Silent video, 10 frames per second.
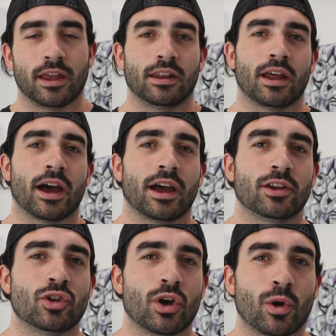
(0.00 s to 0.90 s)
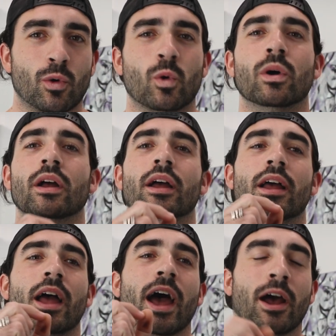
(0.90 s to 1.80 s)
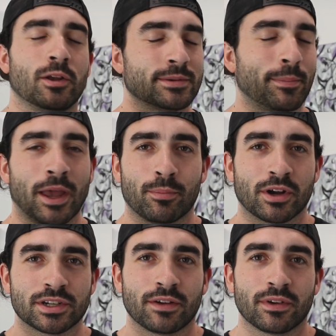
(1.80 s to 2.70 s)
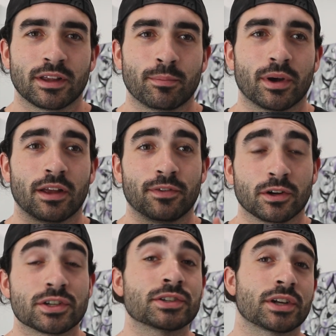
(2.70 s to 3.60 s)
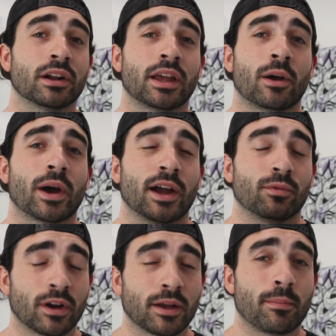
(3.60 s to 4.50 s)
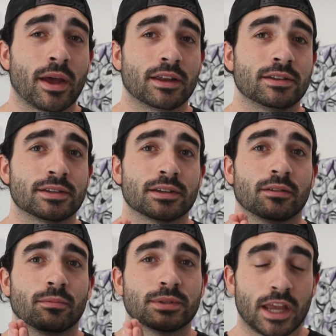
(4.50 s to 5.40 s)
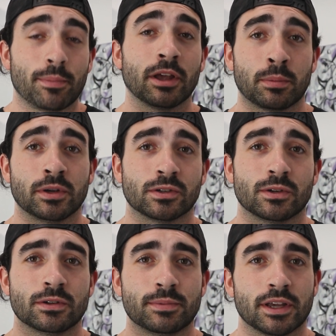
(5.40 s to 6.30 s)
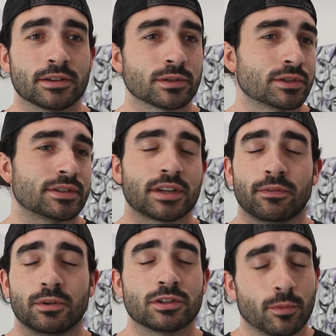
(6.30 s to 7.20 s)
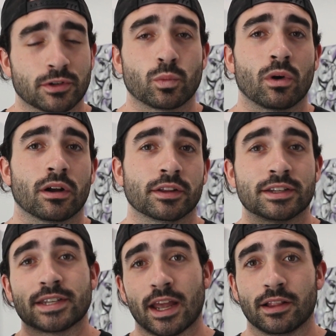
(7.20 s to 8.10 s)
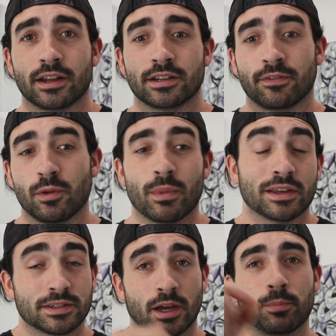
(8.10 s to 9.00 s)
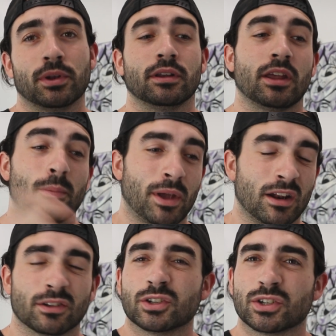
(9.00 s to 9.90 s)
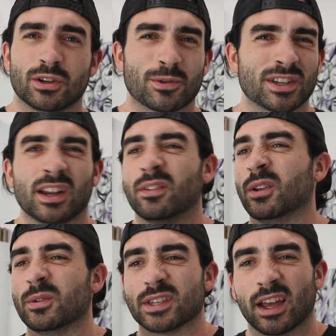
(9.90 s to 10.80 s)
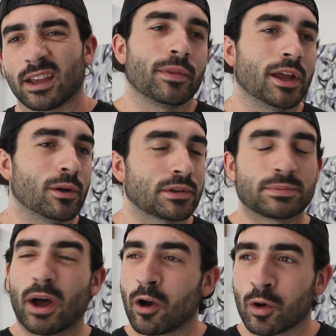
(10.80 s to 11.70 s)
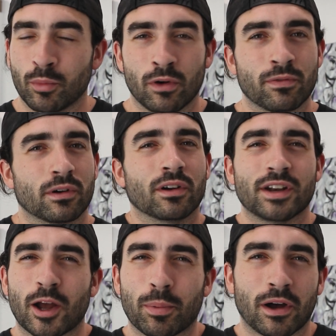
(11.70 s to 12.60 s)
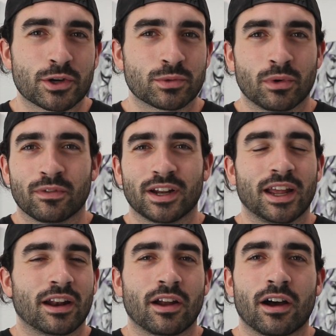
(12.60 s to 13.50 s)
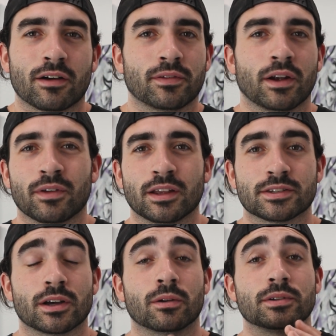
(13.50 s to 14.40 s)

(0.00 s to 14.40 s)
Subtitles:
and I know how to use my paintbrush and everything, but if you're just starting out, I recommend taping up your shoes because it'll just save you so much work on the tail end if you mess up and get paint on the shoes. Then you have to use a spot remover or nail polish remover to get it off and everything. So